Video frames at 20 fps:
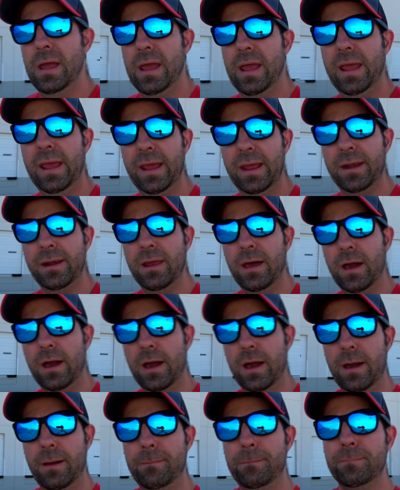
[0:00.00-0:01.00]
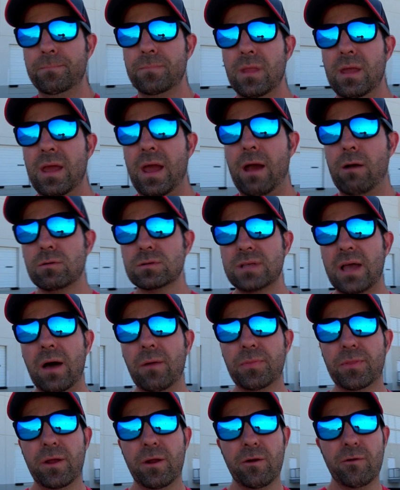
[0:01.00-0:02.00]
And I was
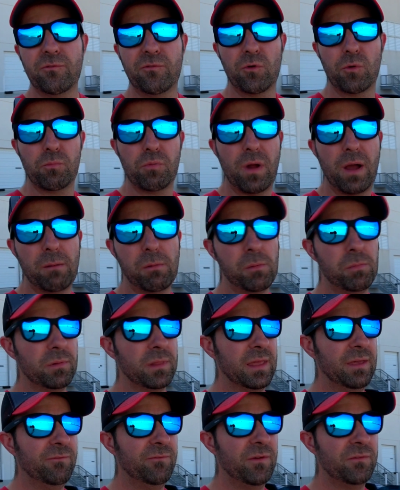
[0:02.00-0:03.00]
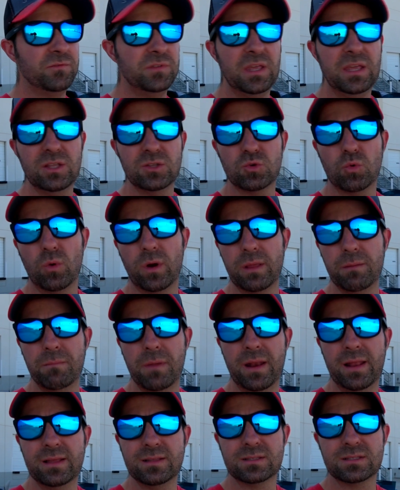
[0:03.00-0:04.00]
out there for probably 15-20
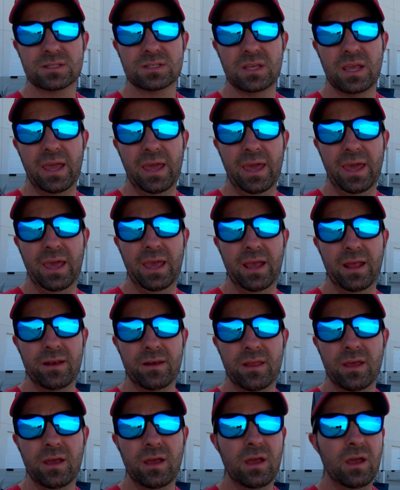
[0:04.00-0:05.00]
minutes, and